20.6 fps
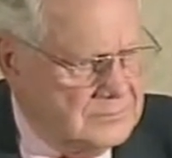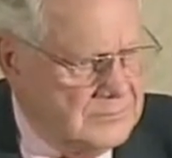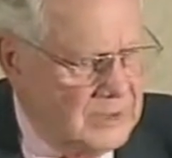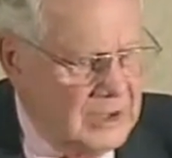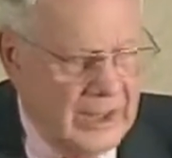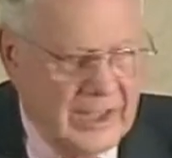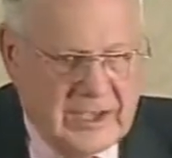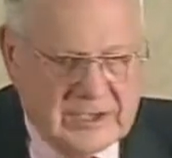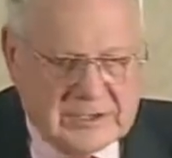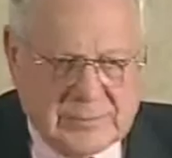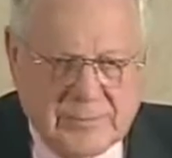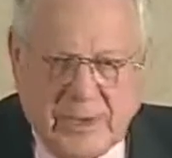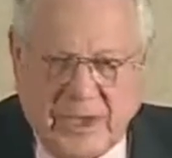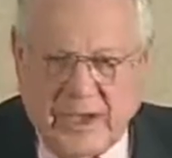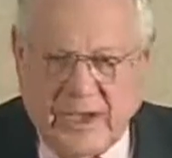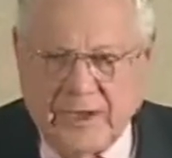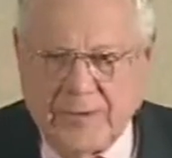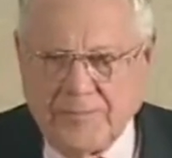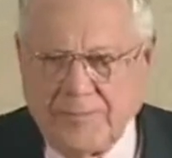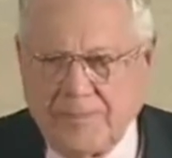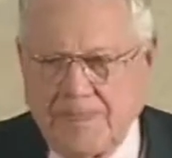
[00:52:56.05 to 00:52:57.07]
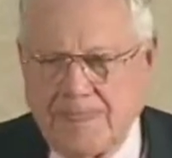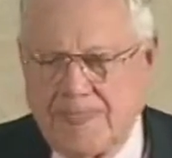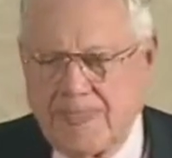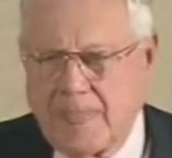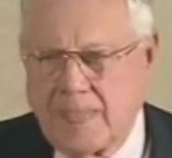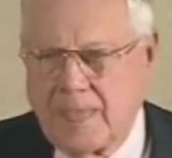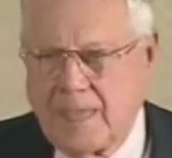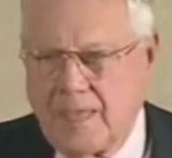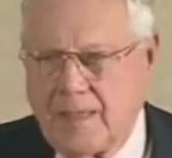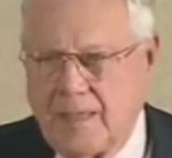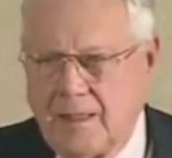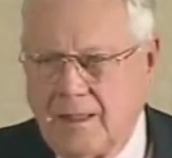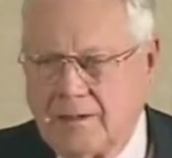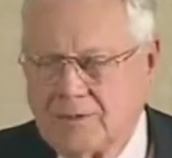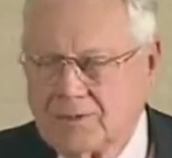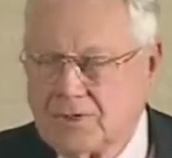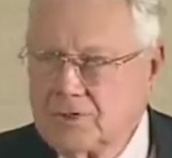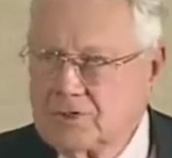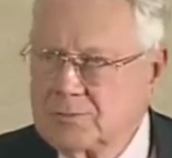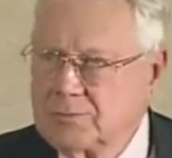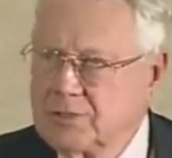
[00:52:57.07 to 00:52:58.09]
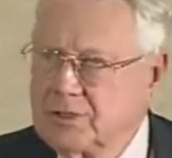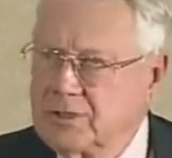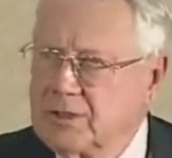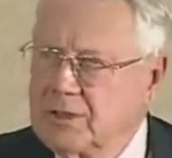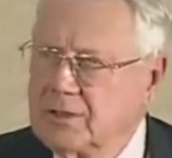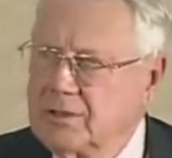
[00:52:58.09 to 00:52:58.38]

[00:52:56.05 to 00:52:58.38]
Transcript: last May, excuse me,